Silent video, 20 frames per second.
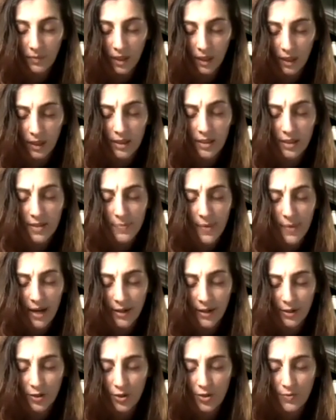in
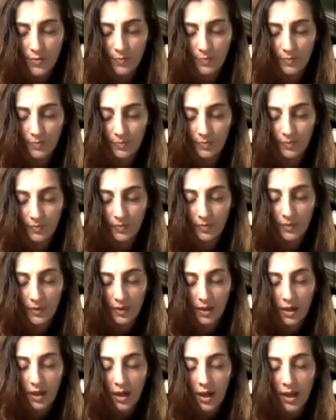Spanish,
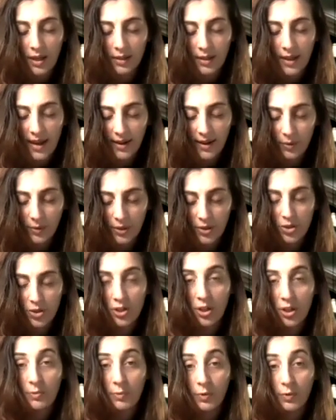a language
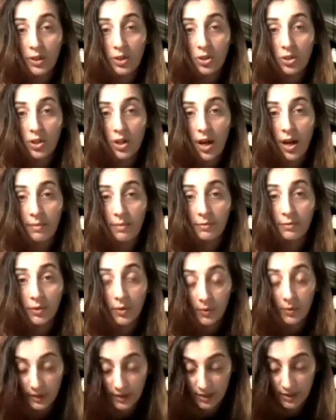in which I'm
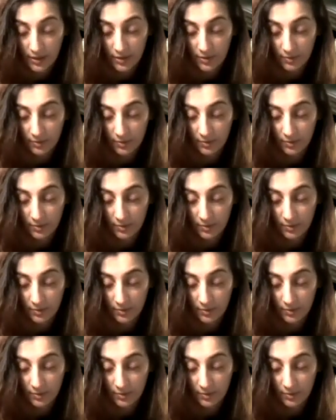fluent.